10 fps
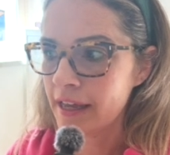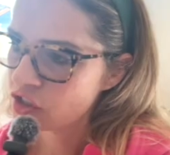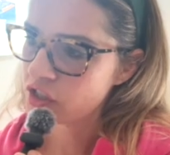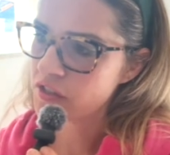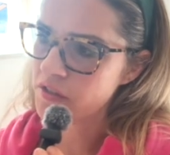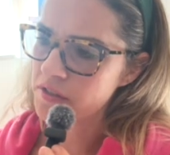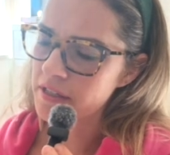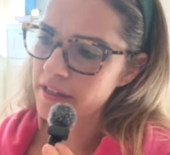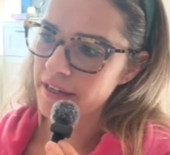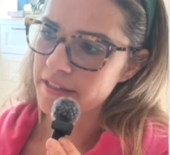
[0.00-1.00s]
She's
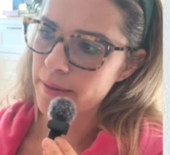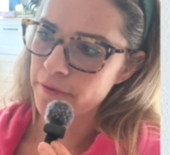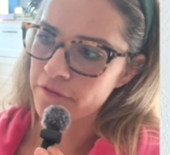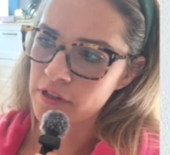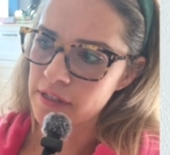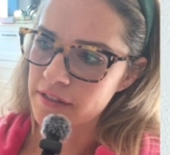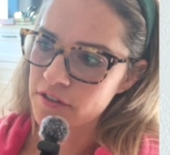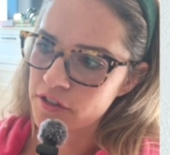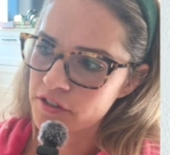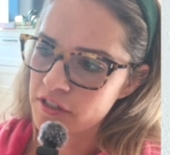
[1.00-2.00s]
using like a type of
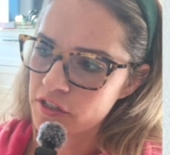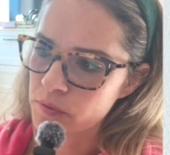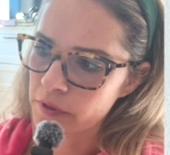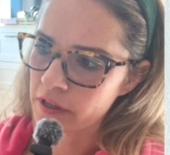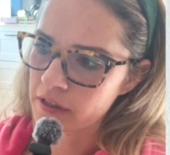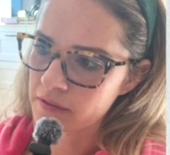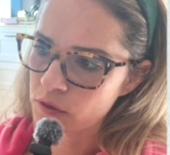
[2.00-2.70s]
cluster stitch with like